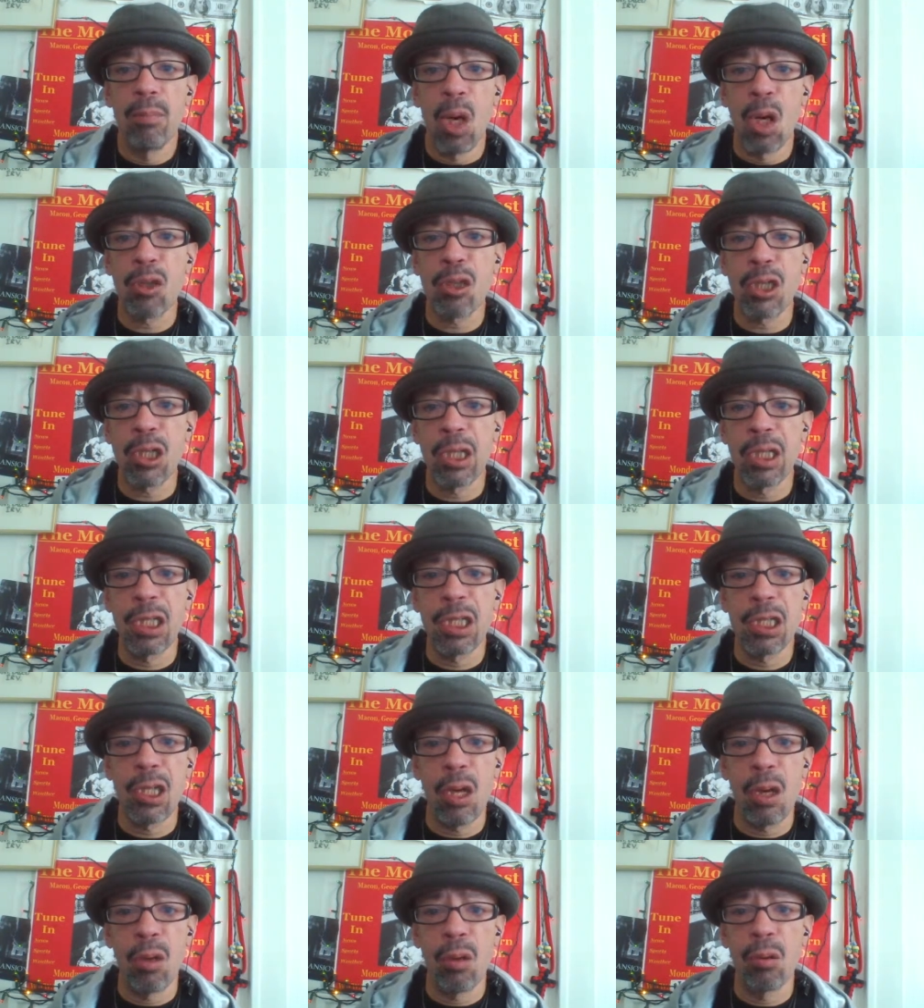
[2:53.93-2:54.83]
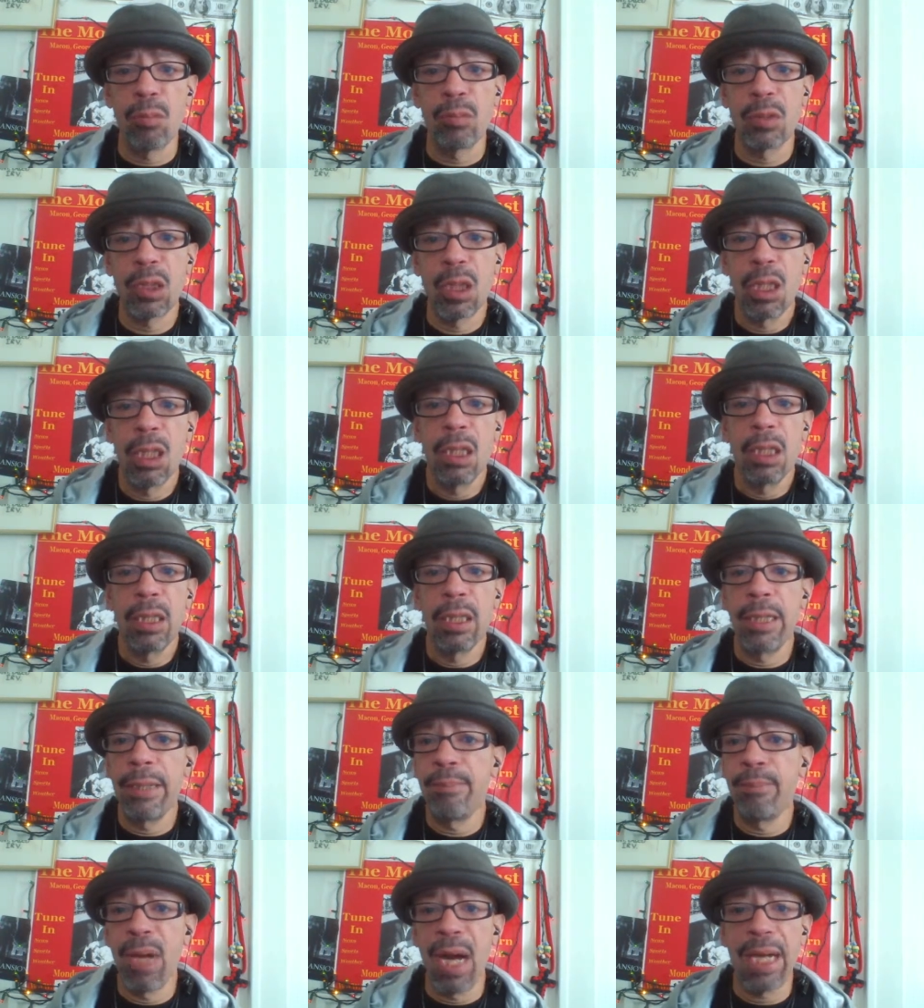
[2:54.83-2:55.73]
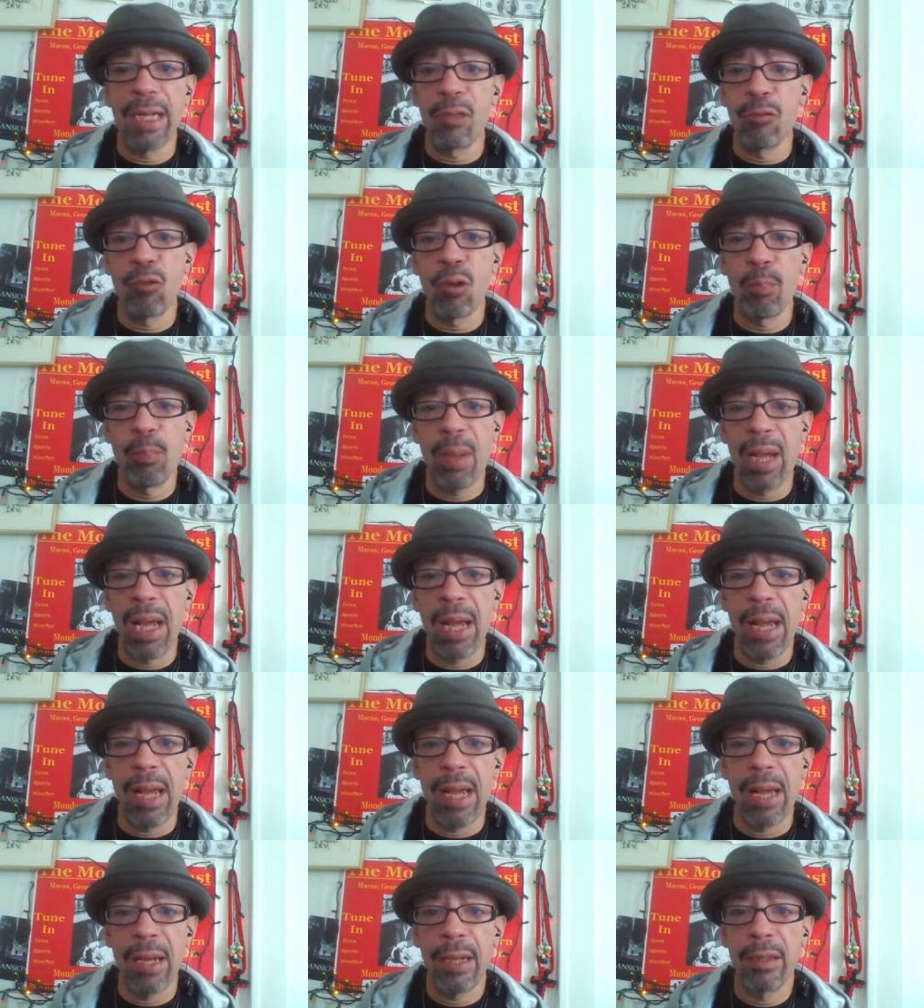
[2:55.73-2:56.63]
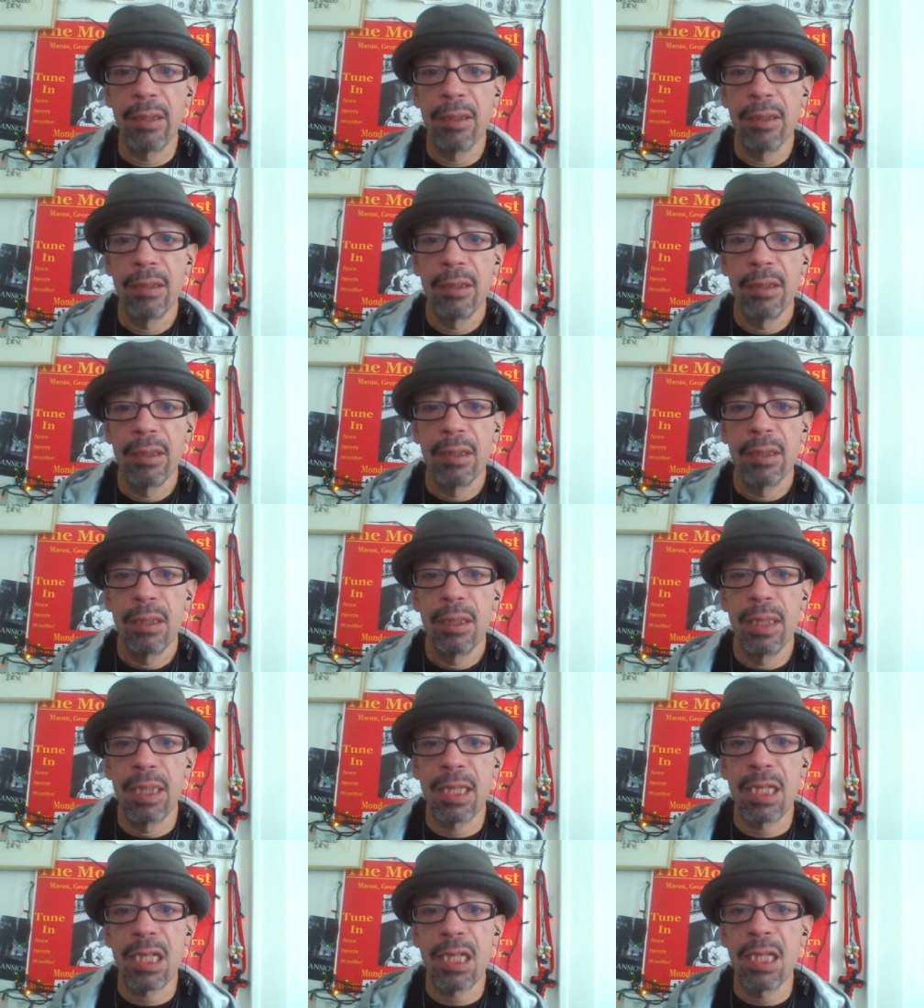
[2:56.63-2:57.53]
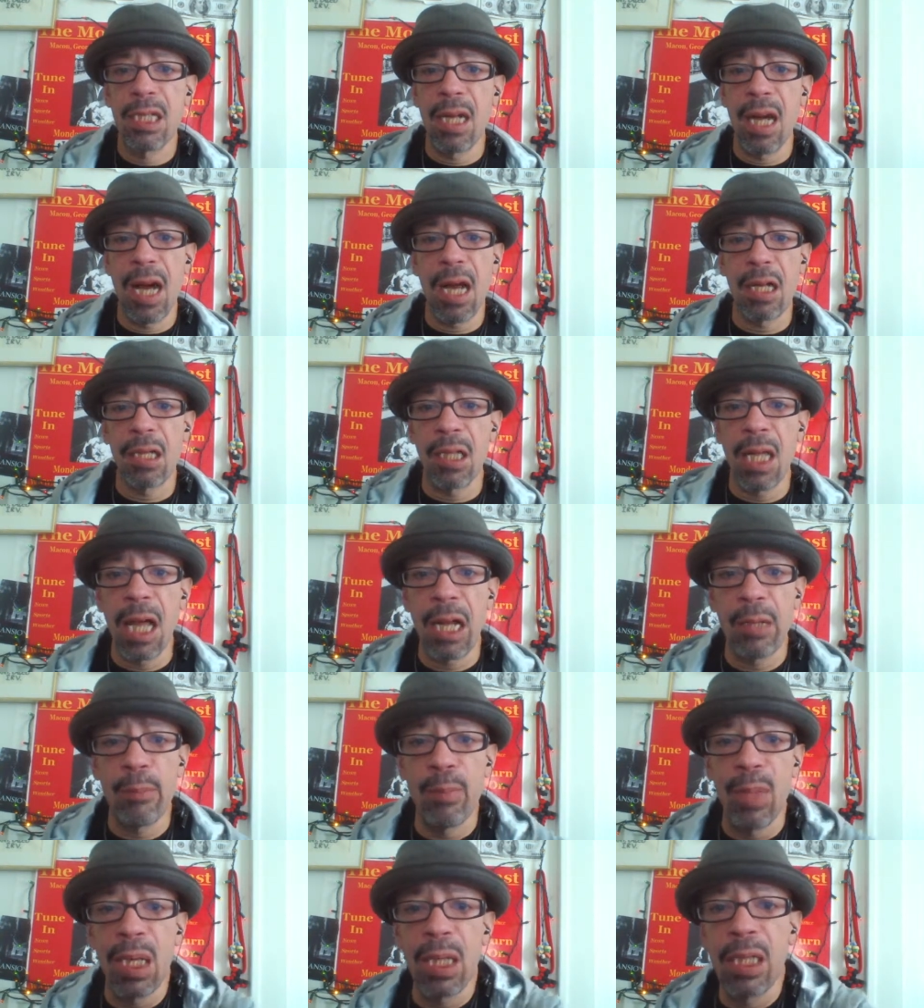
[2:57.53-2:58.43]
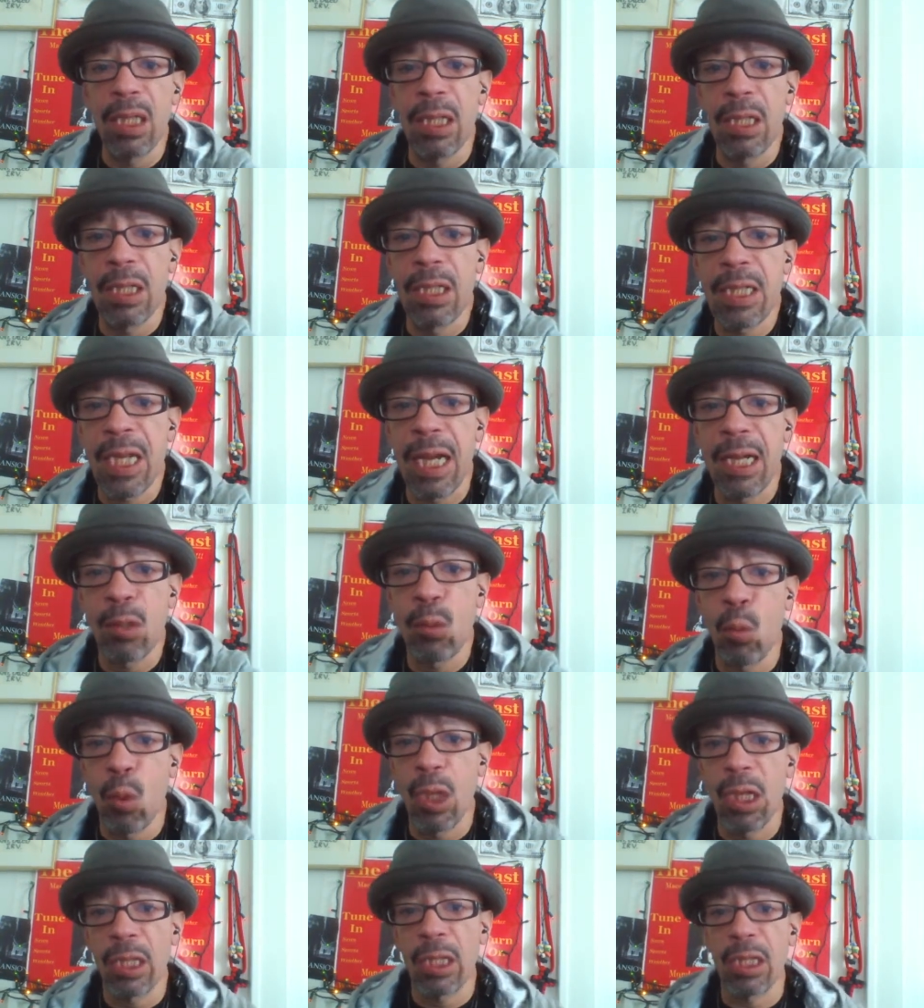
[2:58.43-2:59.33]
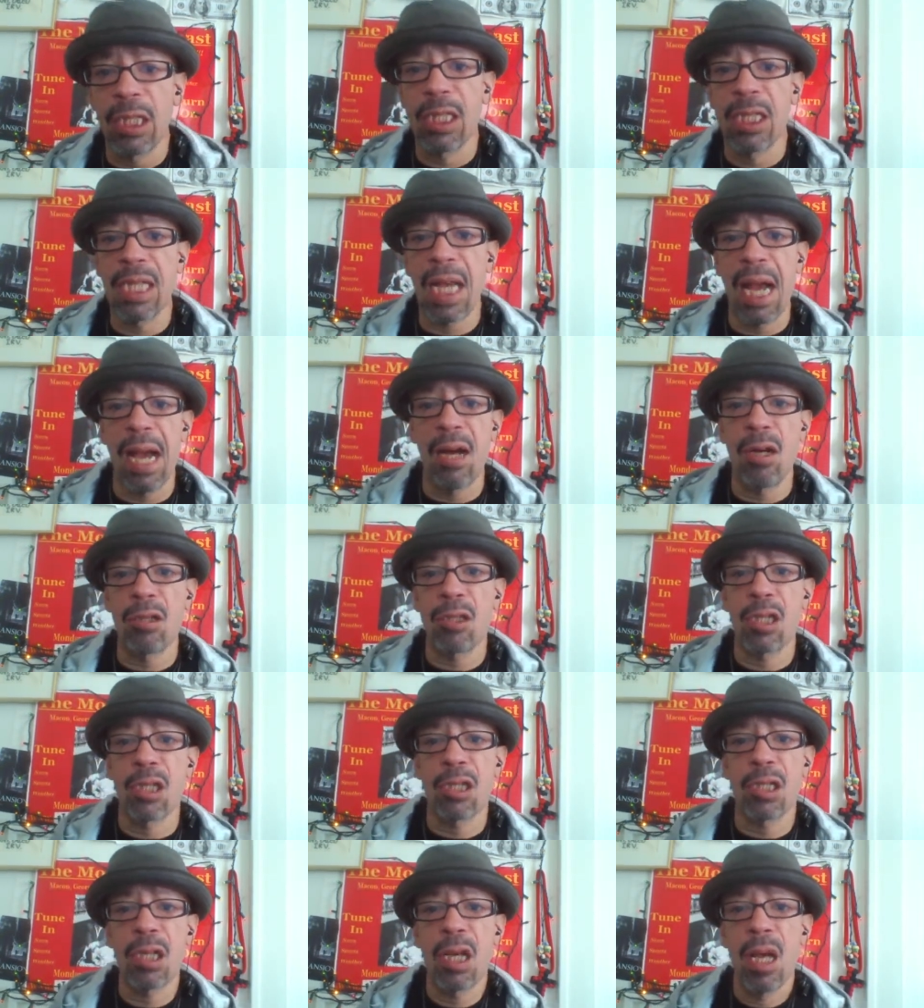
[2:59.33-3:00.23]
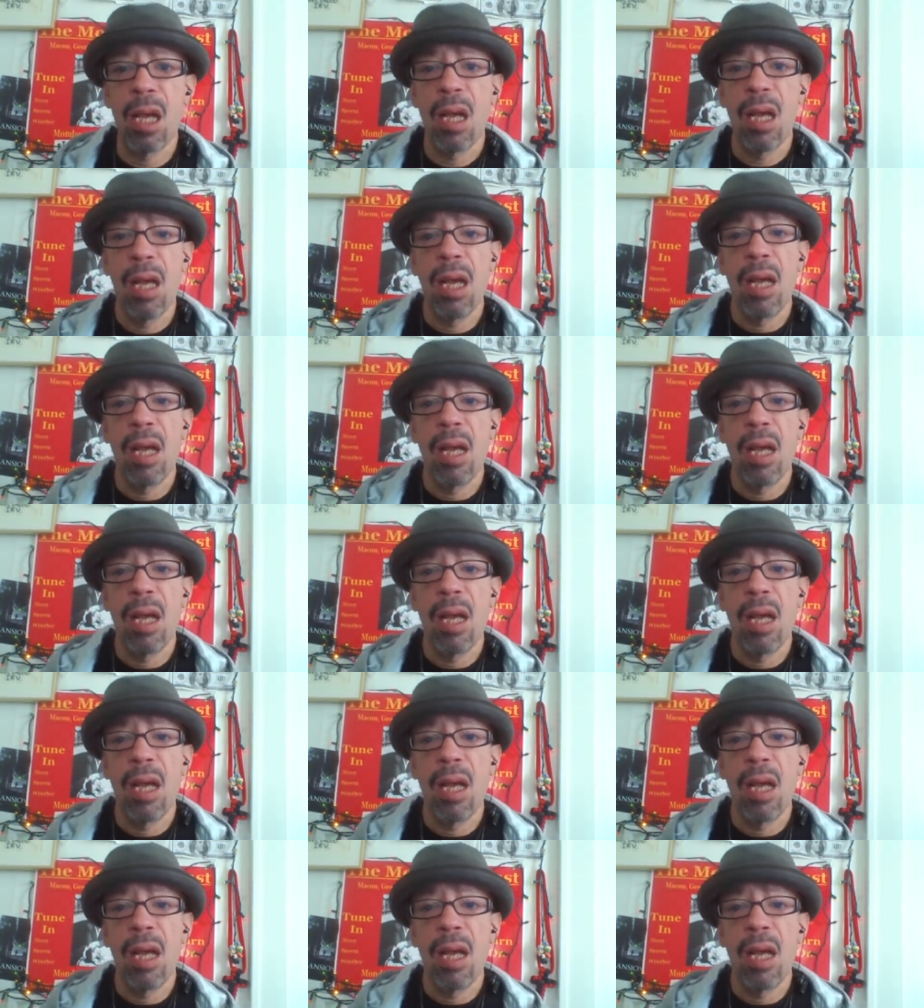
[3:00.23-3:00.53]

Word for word: most of these homes need minor repair. It's not a lot of money to take one of these houses